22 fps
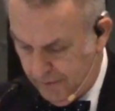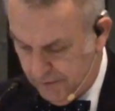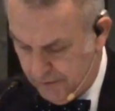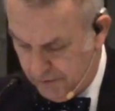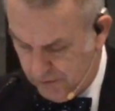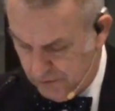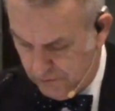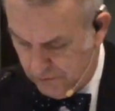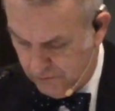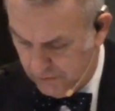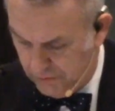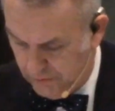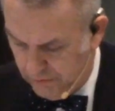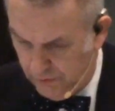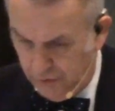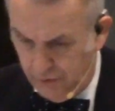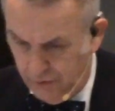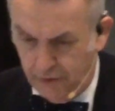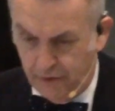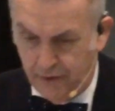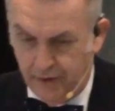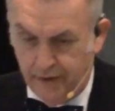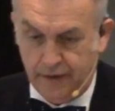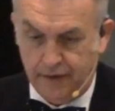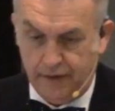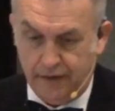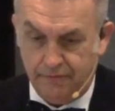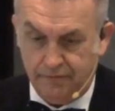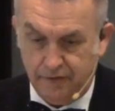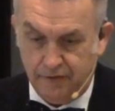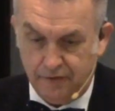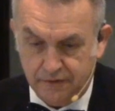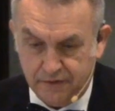So the glory
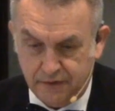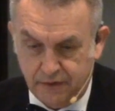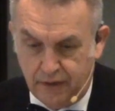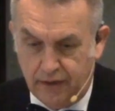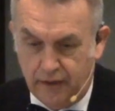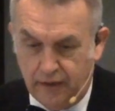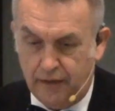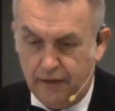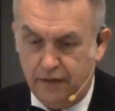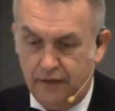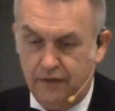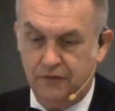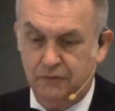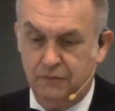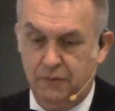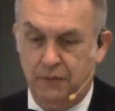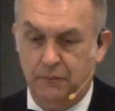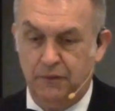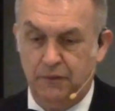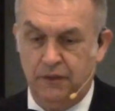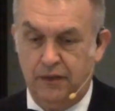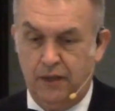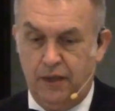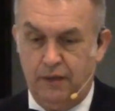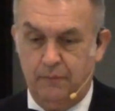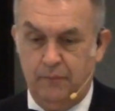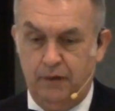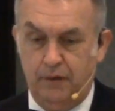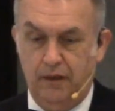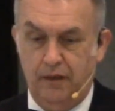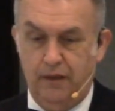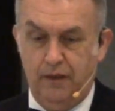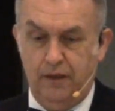of the Son is what we
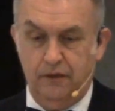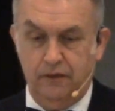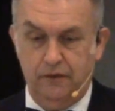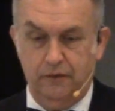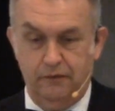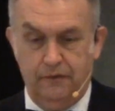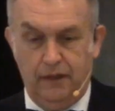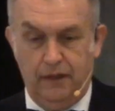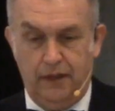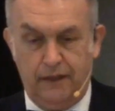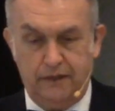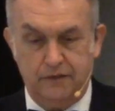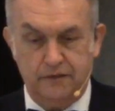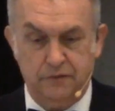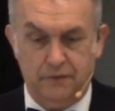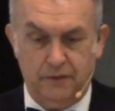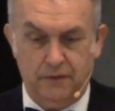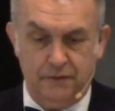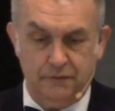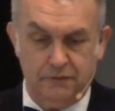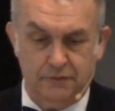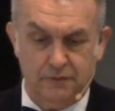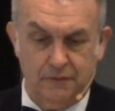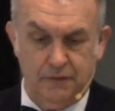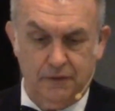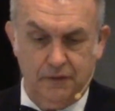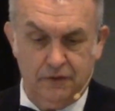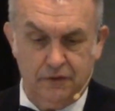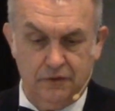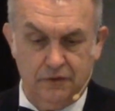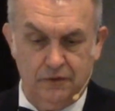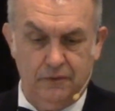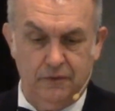come to next. Oh, I was
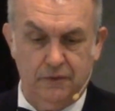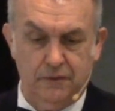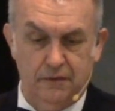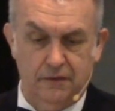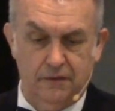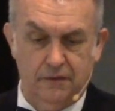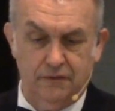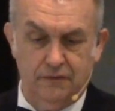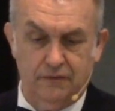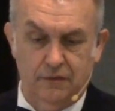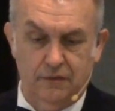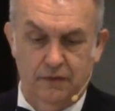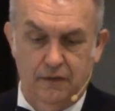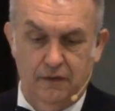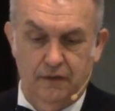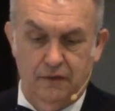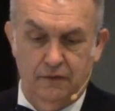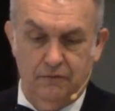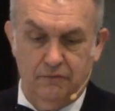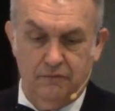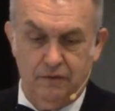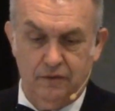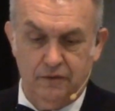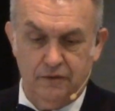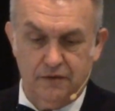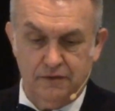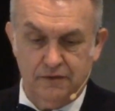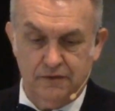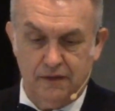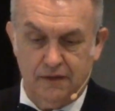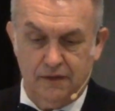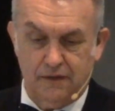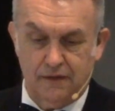going to show you these
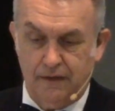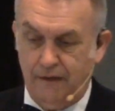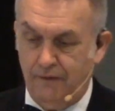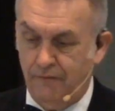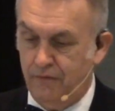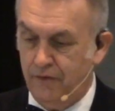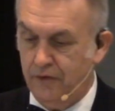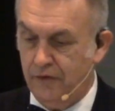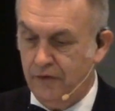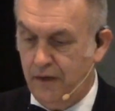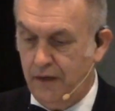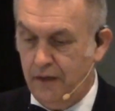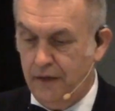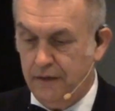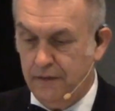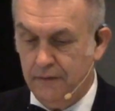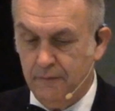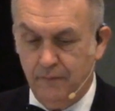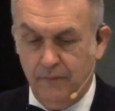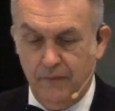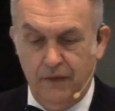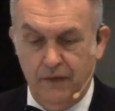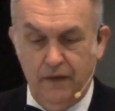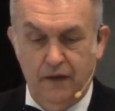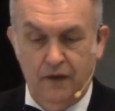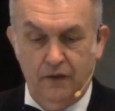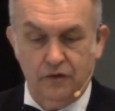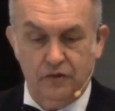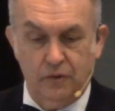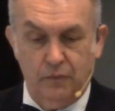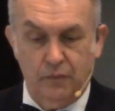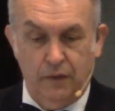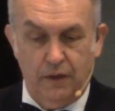verses, and I forgot.
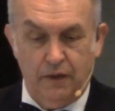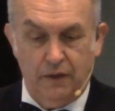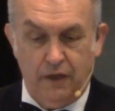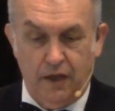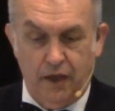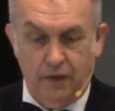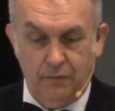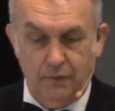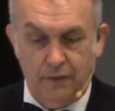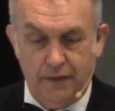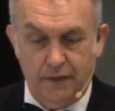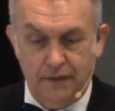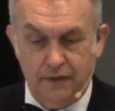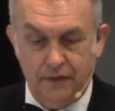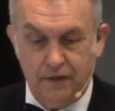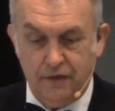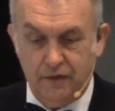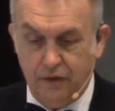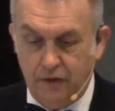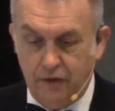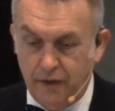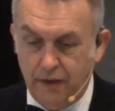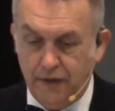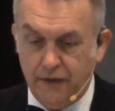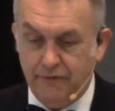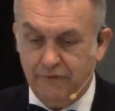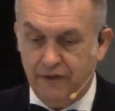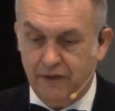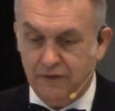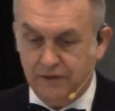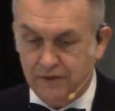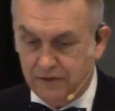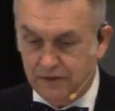So where are we? The glory
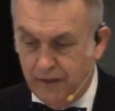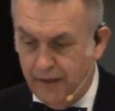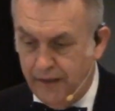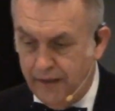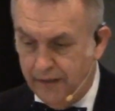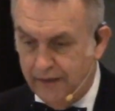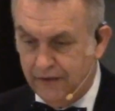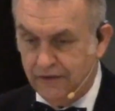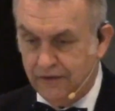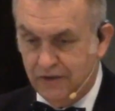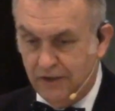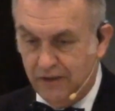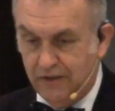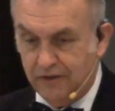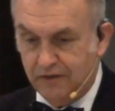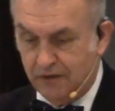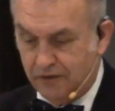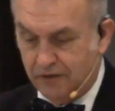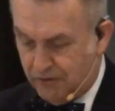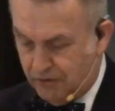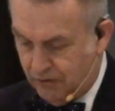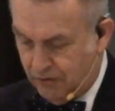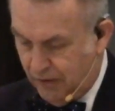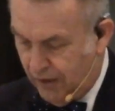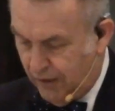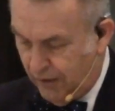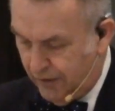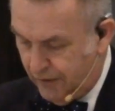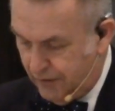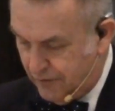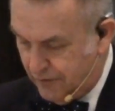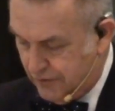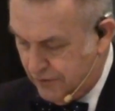of the Son, Jesus
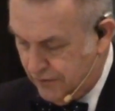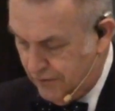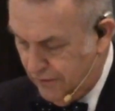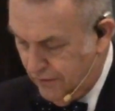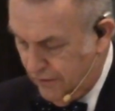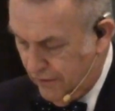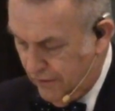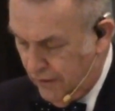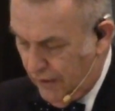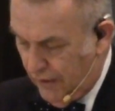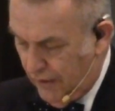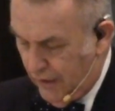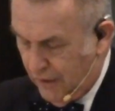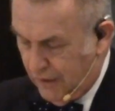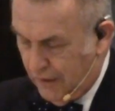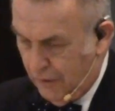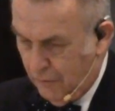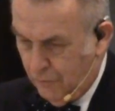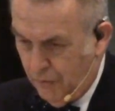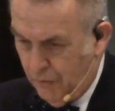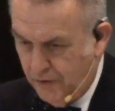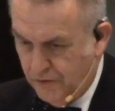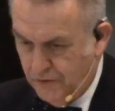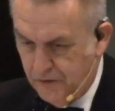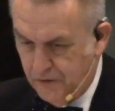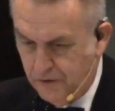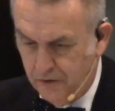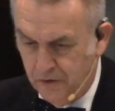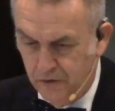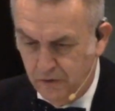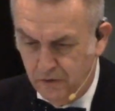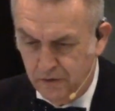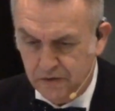Christ. And I want you
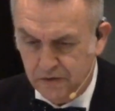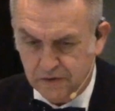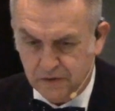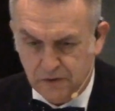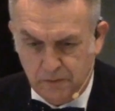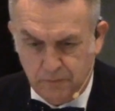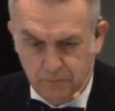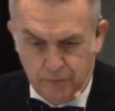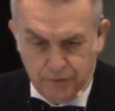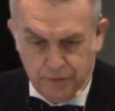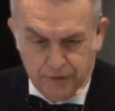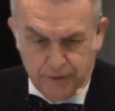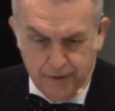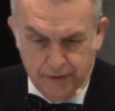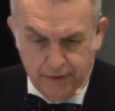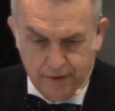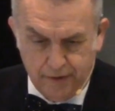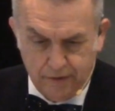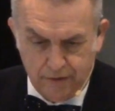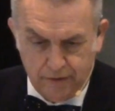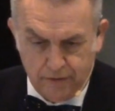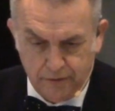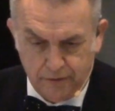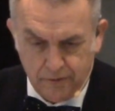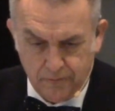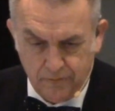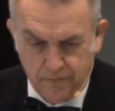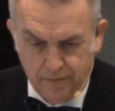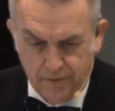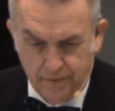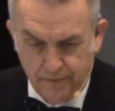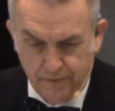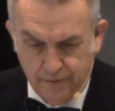to notice in
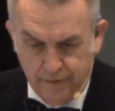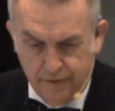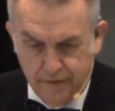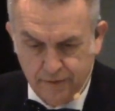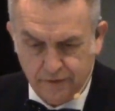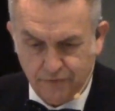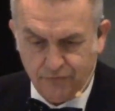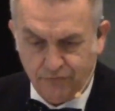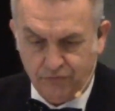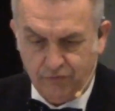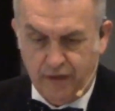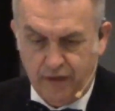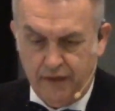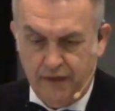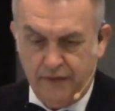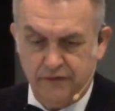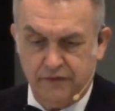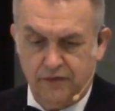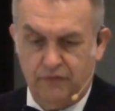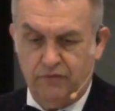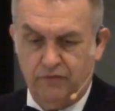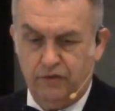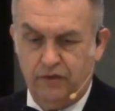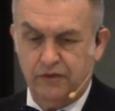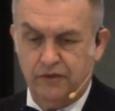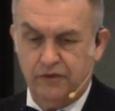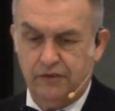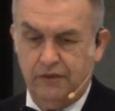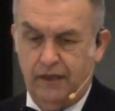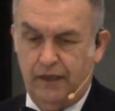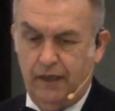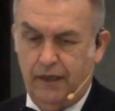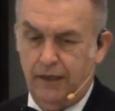particular this phrase in
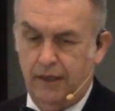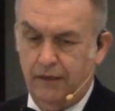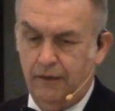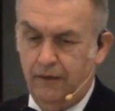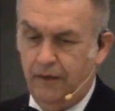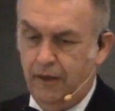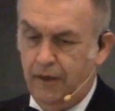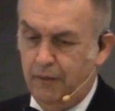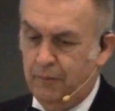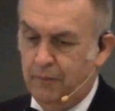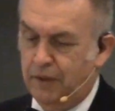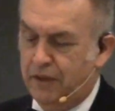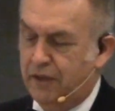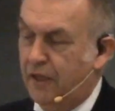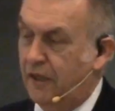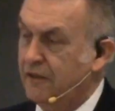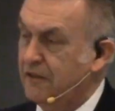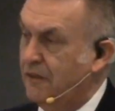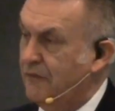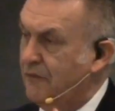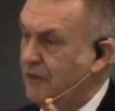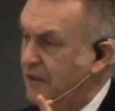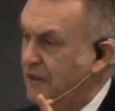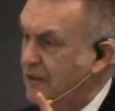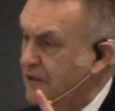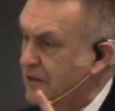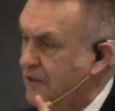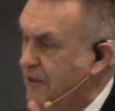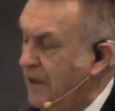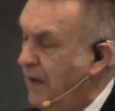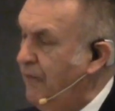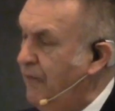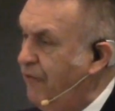verse 9. Because of the
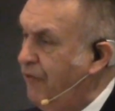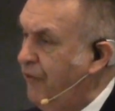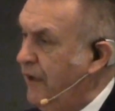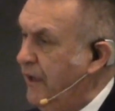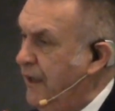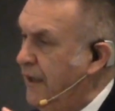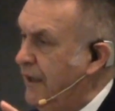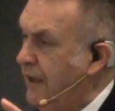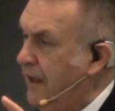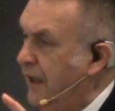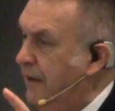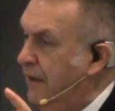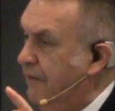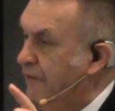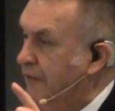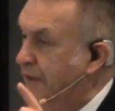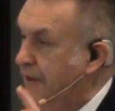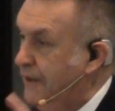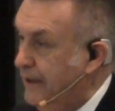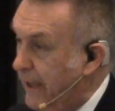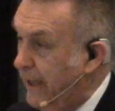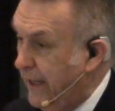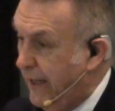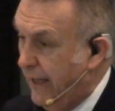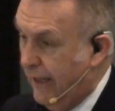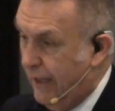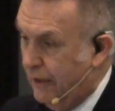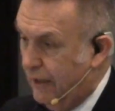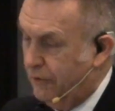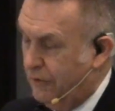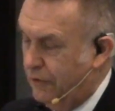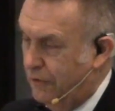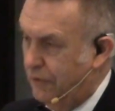suffering of
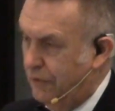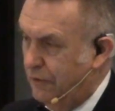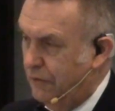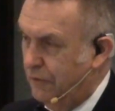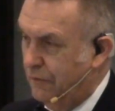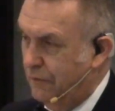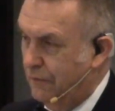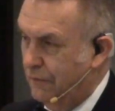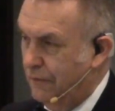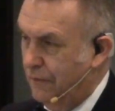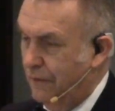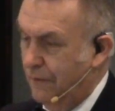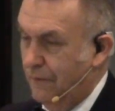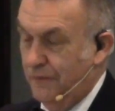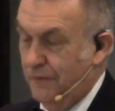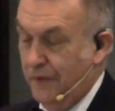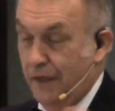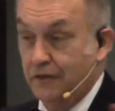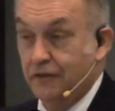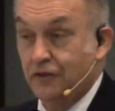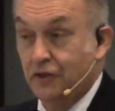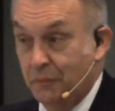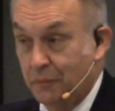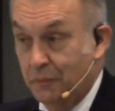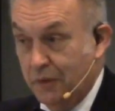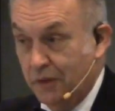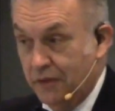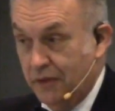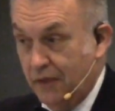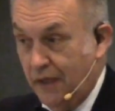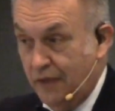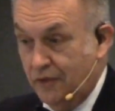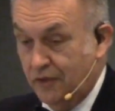death, that's
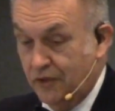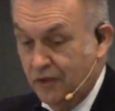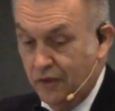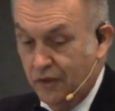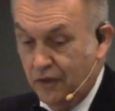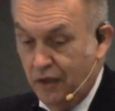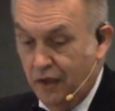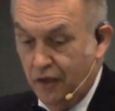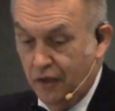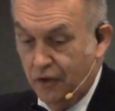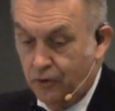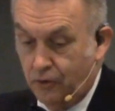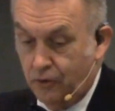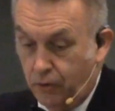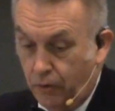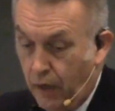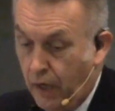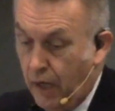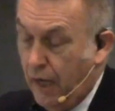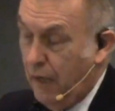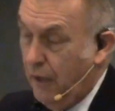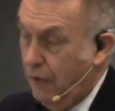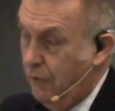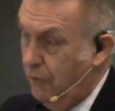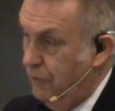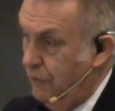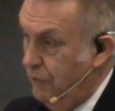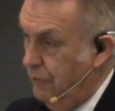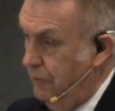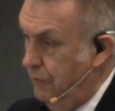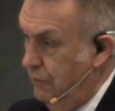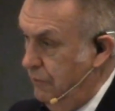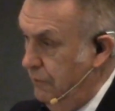humiliation,
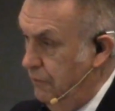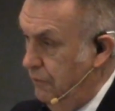crowned